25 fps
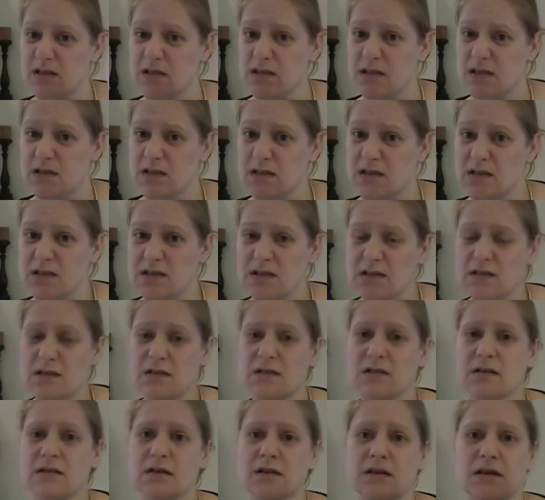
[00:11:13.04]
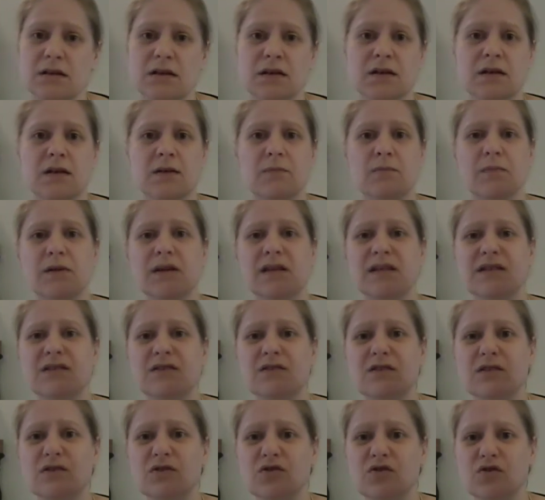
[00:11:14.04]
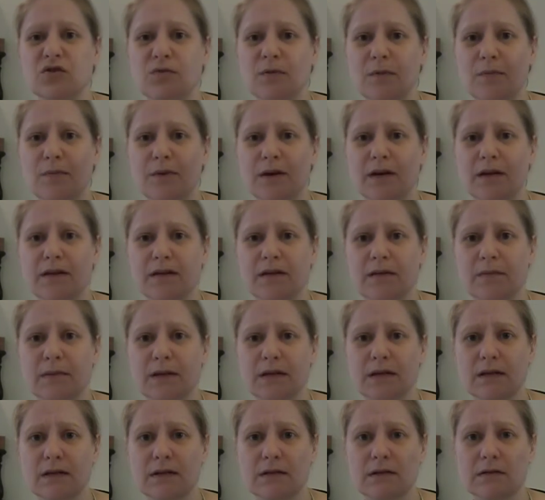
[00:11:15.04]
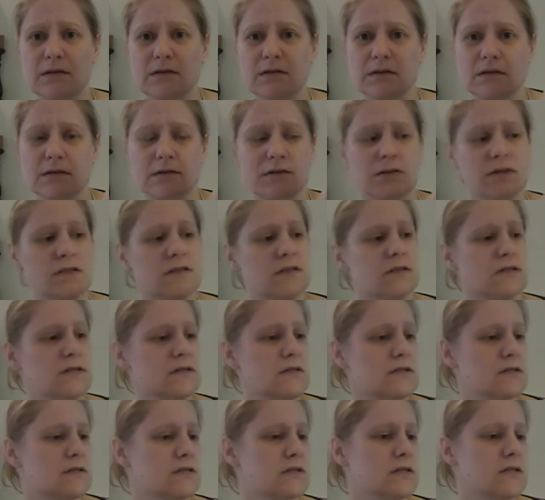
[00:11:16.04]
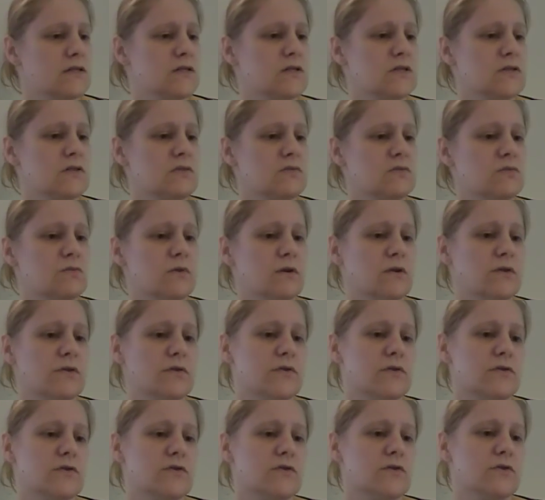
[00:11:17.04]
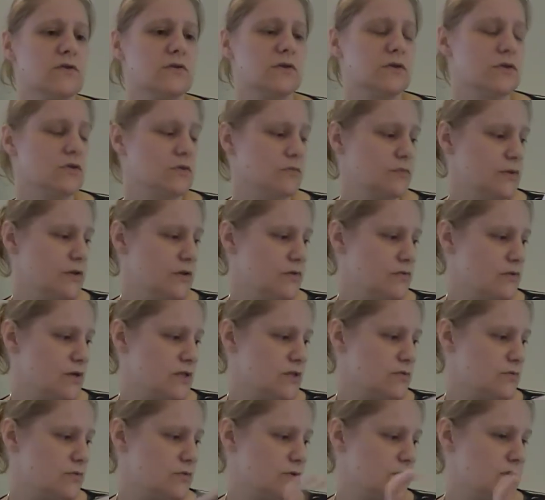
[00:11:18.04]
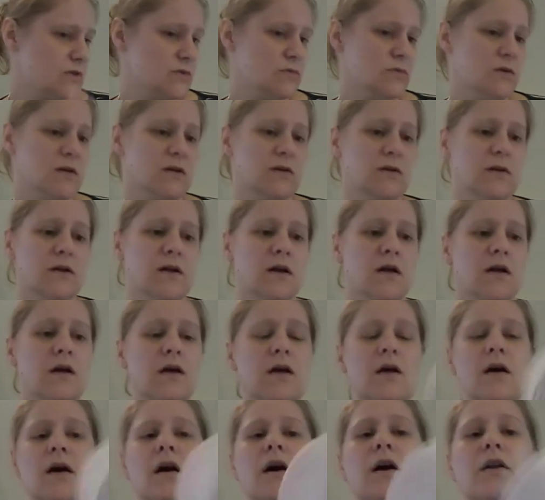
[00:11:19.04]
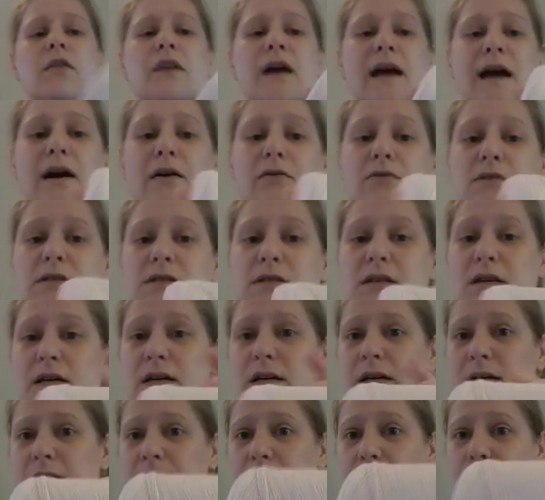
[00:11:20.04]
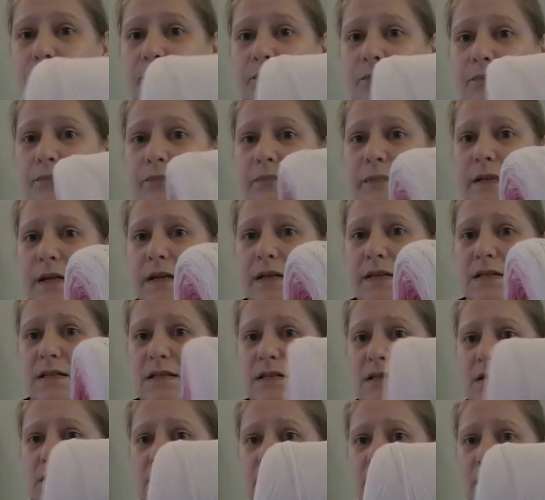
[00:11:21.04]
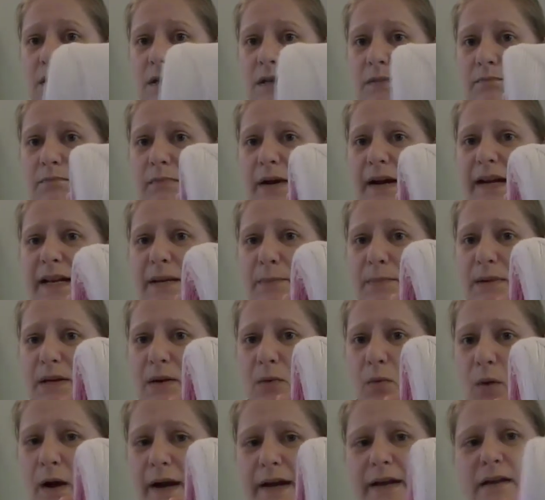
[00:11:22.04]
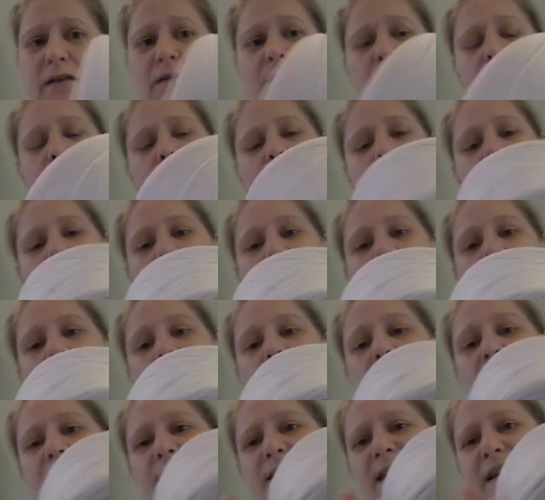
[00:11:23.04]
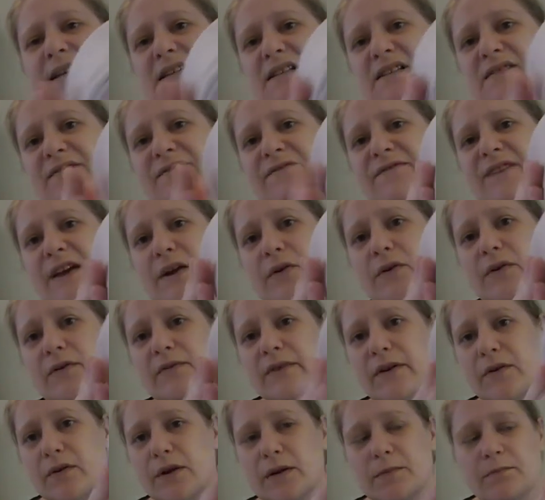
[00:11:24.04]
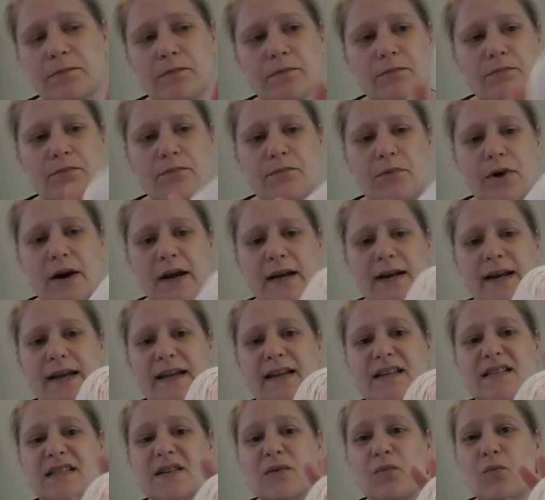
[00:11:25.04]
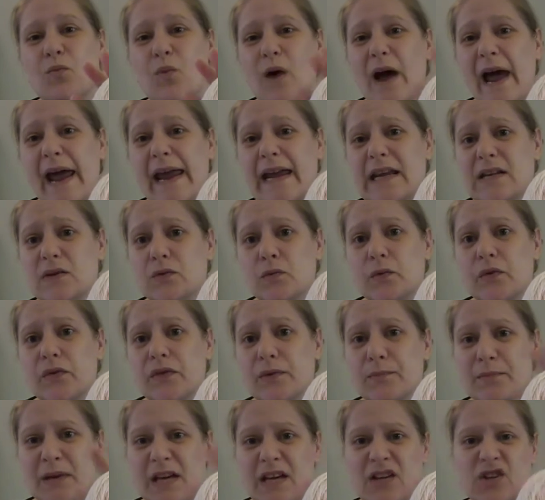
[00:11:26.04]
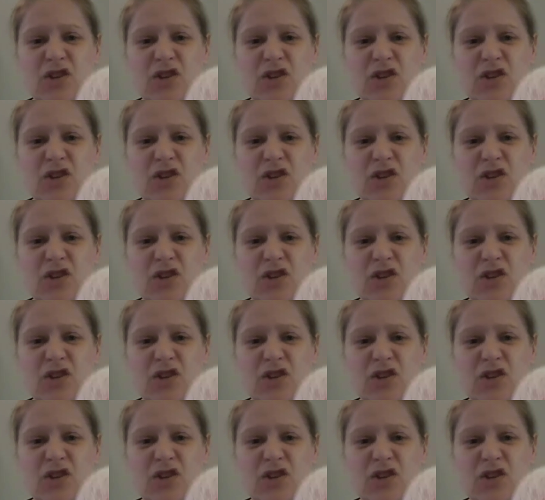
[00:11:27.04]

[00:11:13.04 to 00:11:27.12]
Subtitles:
It's not super bright in the middle, so it's one or the two. It could be the raspberry as well. On the outside, it might appear white, but it's actually very, very bright. Like it's a white with a pink